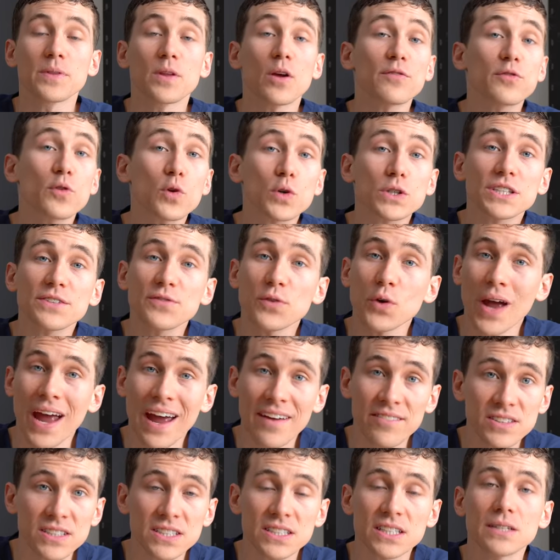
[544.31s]
Now, of course, if you
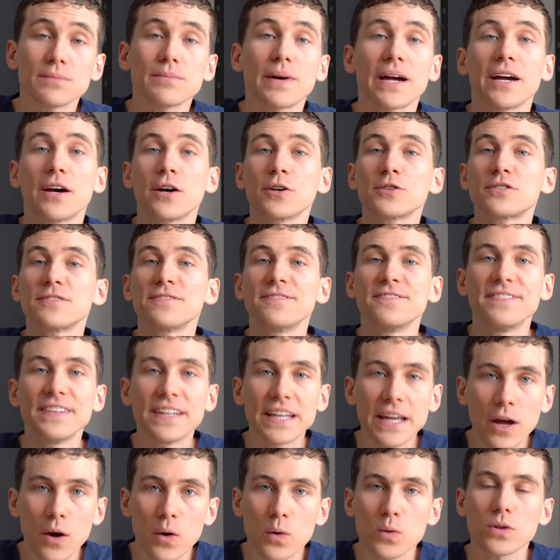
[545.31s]
haven't seen my other
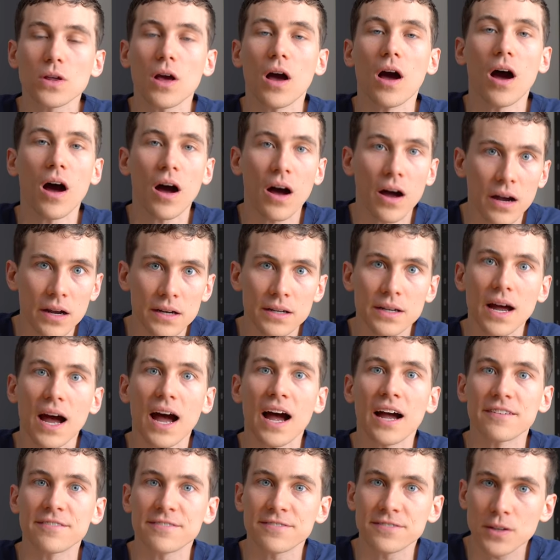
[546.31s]
videos on
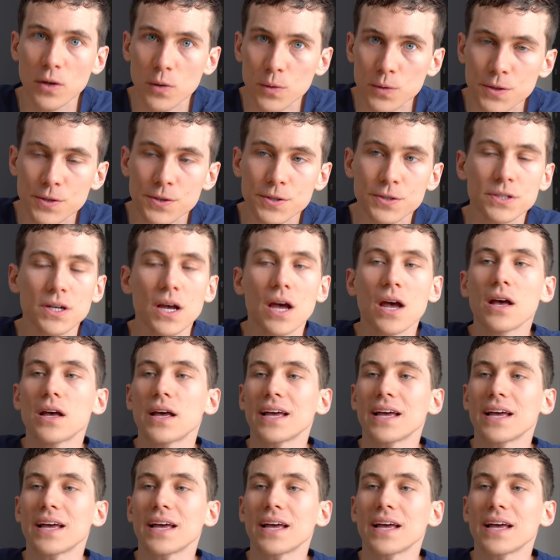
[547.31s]
eye floaters,